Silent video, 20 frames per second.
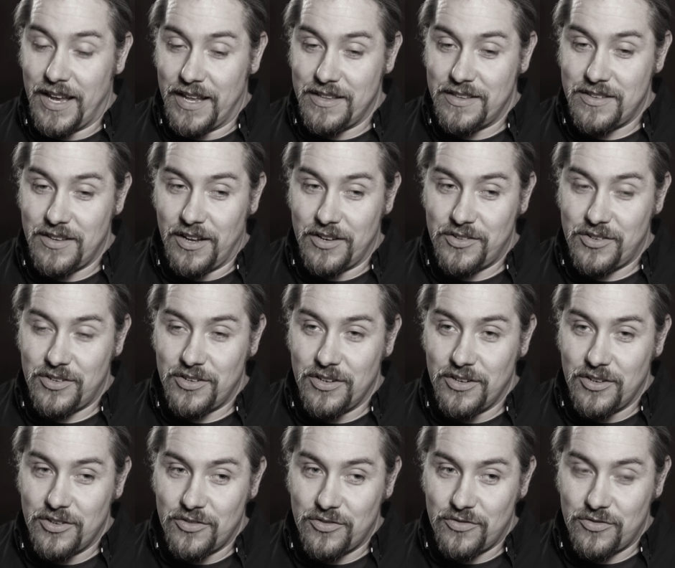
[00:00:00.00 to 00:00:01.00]
and such
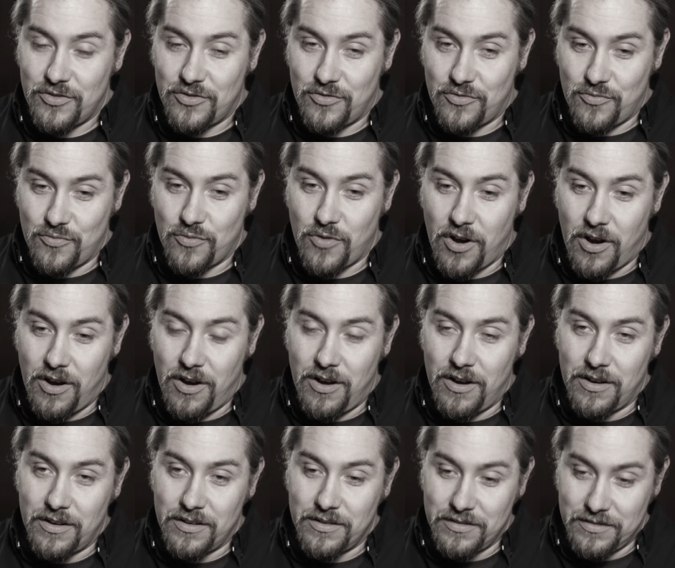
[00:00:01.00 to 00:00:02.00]

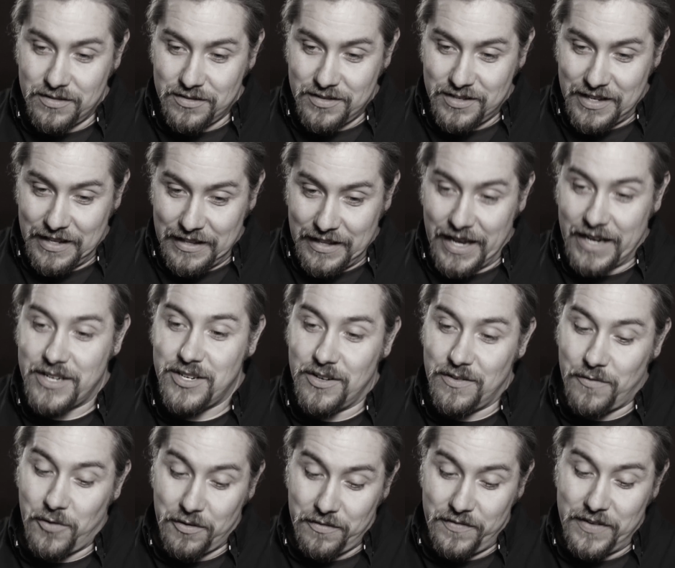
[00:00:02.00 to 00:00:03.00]
strong
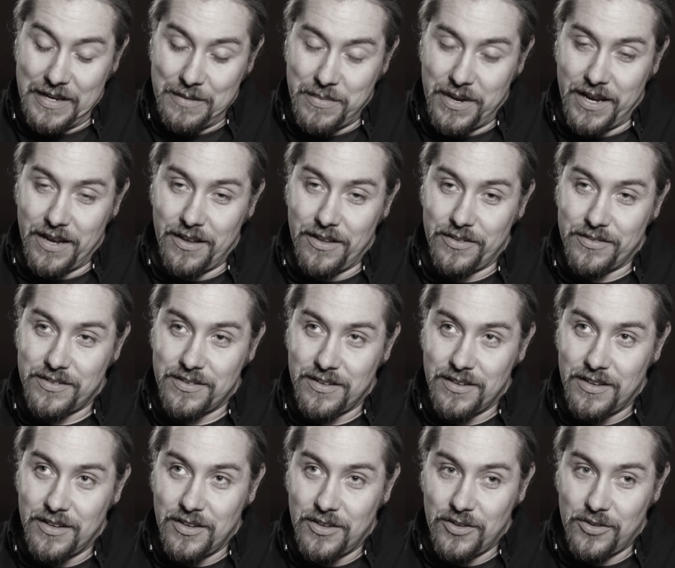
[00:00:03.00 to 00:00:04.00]
selection for females
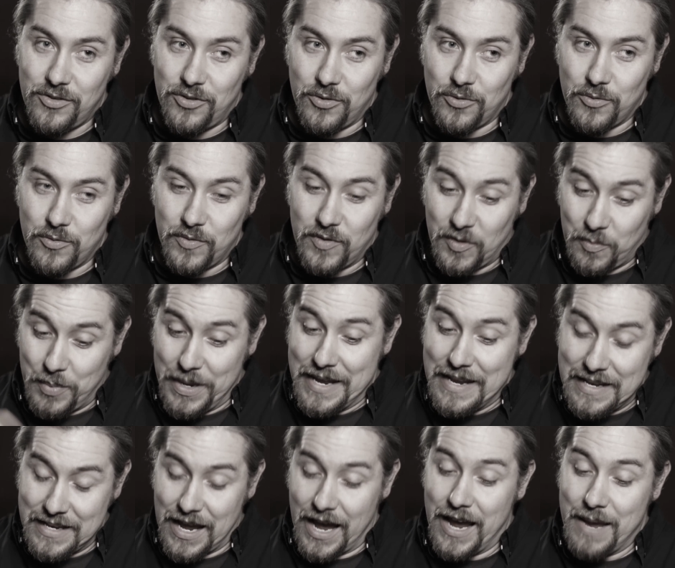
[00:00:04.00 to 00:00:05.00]
to
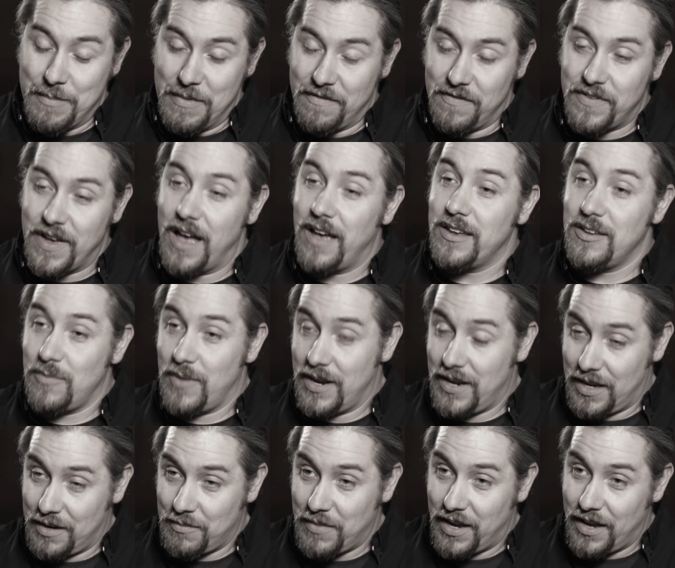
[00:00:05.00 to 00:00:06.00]
spend time
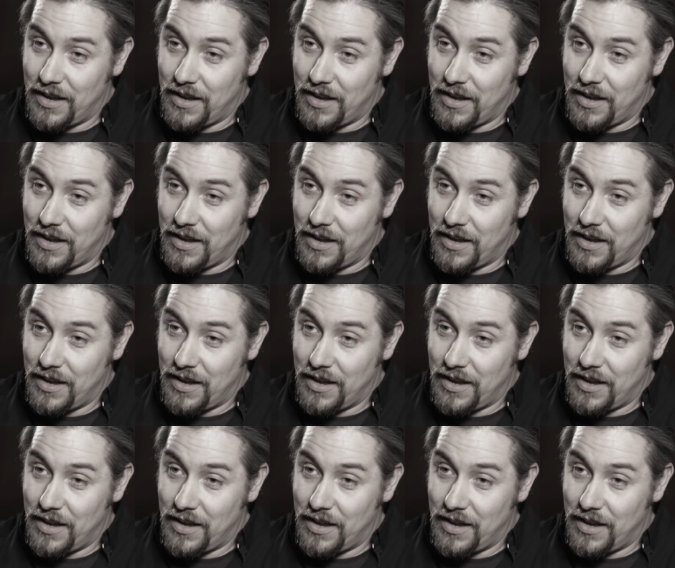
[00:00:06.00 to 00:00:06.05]
evaluating